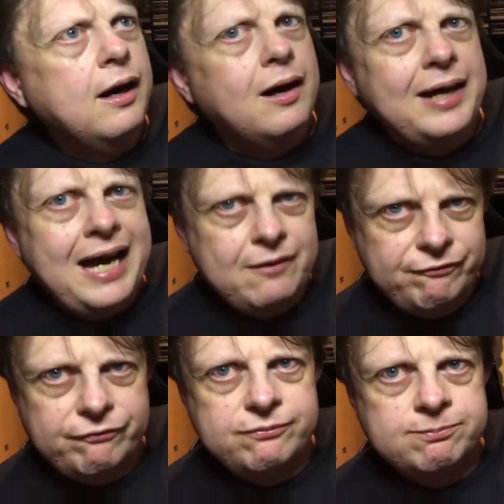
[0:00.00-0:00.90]
I
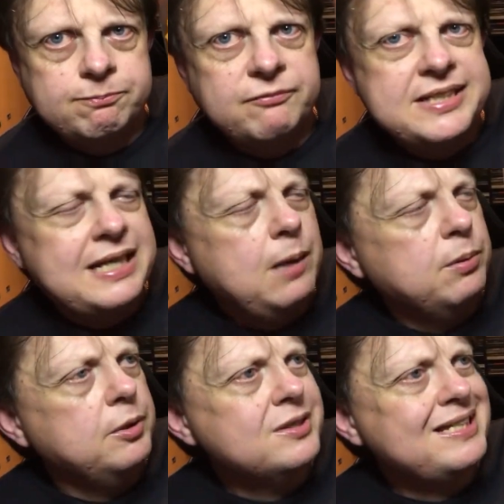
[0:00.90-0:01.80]
had this
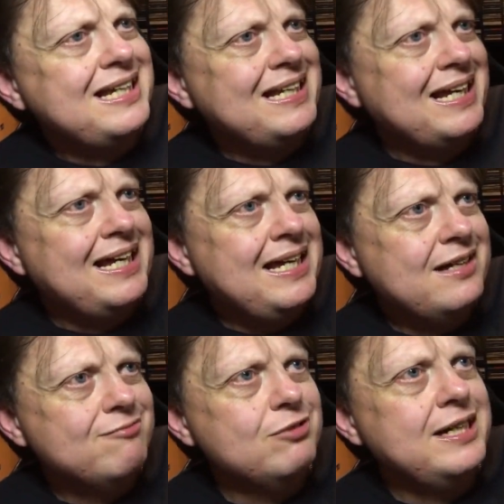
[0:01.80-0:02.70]
album on CD,
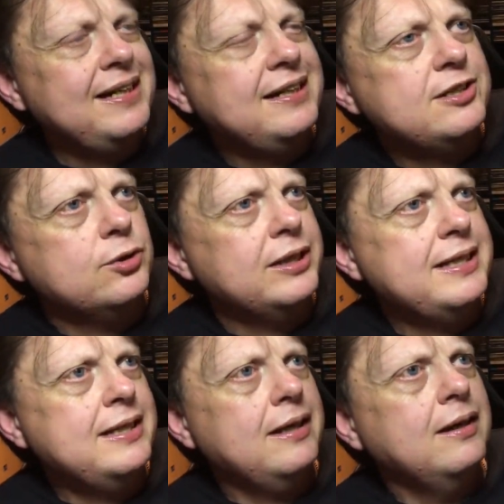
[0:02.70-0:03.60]
really enjoyed
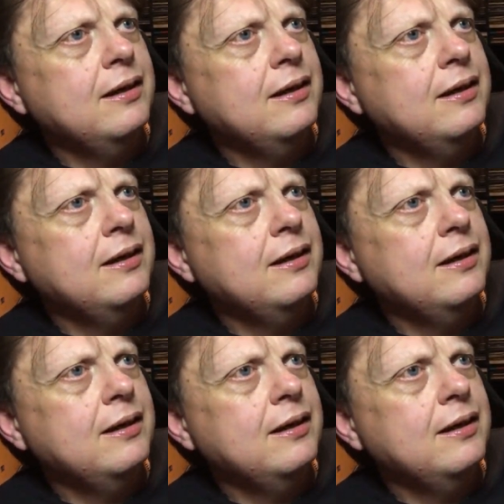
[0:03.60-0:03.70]
it.